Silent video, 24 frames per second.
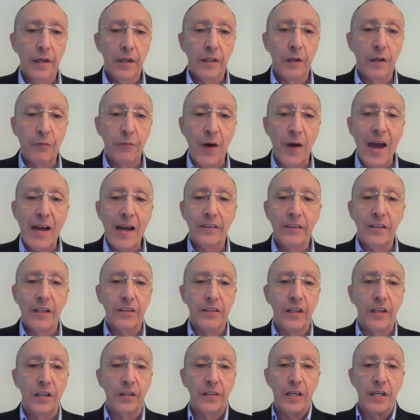the fact
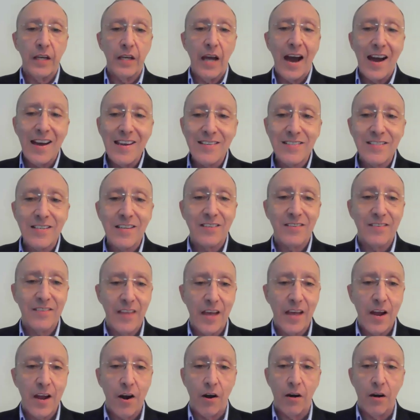that the ISIS
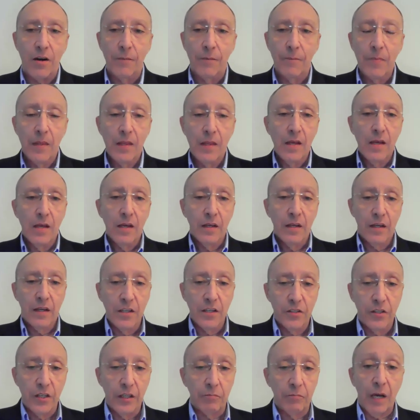there
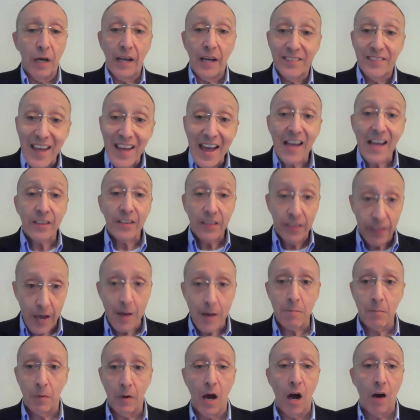attacked
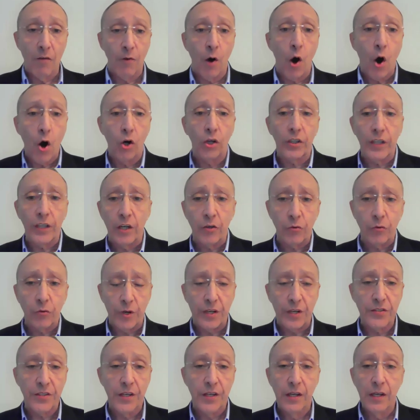them of all
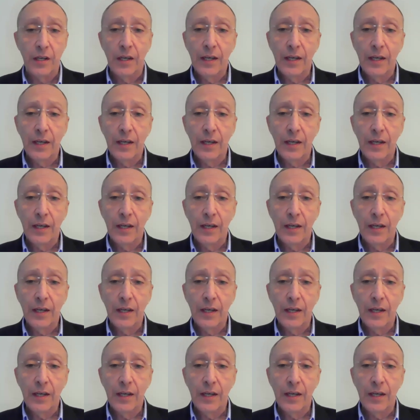countries.